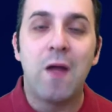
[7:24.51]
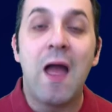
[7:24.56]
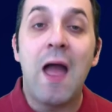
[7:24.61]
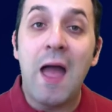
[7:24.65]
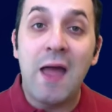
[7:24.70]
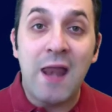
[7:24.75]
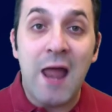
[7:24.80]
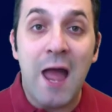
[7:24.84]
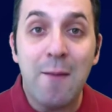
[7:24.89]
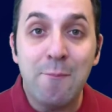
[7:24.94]

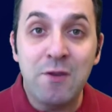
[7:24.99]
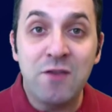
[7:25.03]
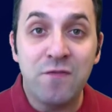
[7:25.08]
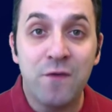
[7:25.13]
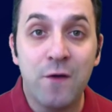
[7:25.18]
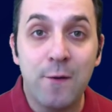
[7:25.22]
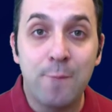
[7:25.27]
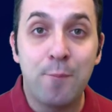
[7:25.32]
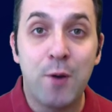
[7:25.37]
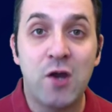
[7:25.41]
At
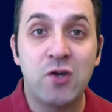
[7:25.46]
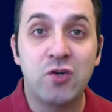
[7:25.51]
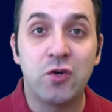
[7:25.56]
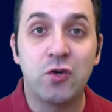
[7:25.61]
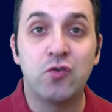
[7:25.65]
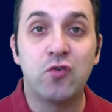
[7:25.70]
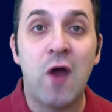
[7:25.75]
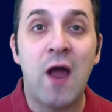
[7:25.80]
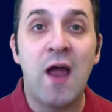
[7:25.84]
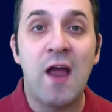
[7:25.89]
atmospheric pressure,
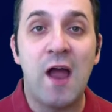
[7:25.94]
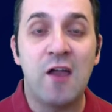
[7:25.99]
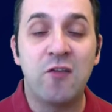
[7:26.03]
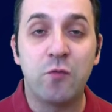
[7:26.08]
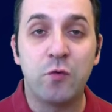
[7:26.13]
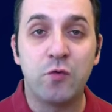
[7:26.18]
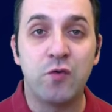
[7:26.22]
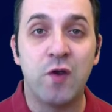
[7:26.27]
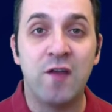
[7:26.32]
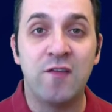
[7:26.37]
dry ice
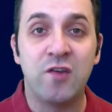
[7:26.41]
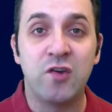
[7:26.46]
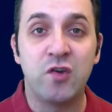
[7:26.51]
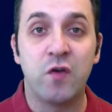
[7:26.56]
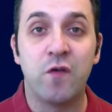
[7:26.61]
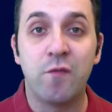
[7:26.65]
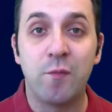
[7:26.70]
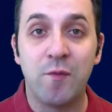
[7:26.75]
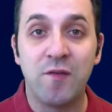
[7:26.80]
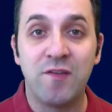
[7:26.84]
will
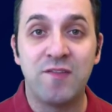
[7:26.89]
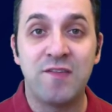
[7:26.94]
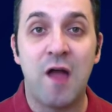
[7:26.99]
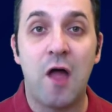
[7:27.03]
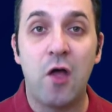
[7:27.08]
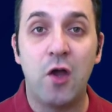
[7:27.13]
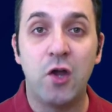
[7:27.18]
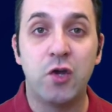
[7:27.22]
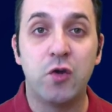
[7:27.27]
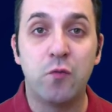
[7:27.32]
transition from a
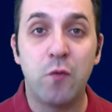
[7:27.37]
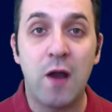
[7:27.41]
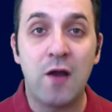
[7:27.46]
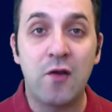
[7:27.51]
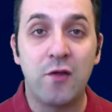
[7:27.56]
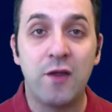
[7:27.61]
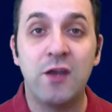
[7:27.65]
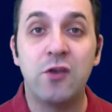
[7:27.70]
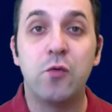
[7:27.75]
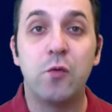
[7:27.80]
solid
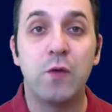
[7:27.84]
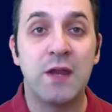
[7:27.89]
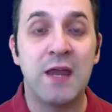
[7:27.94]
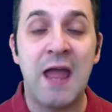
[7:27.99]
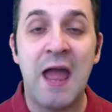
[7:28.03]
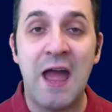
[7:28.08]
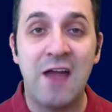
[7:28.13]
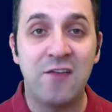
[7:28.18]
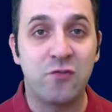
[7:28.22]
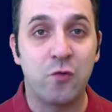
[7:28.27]
directly into a
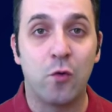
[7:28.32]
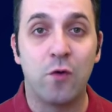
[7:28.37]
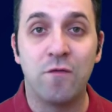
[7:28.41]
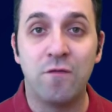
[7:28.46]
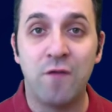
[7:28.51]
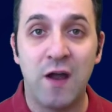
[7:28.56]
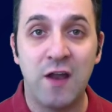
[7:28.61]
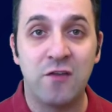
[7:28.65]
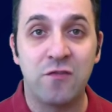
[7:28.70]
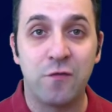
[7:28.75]
gas or
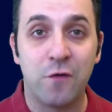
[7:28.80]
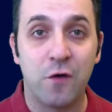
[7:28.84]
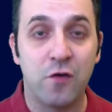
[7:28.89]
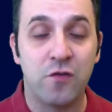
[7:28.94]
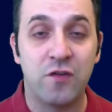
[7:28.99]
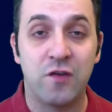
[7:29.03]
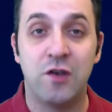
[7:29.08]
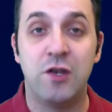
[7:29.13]
vice versa,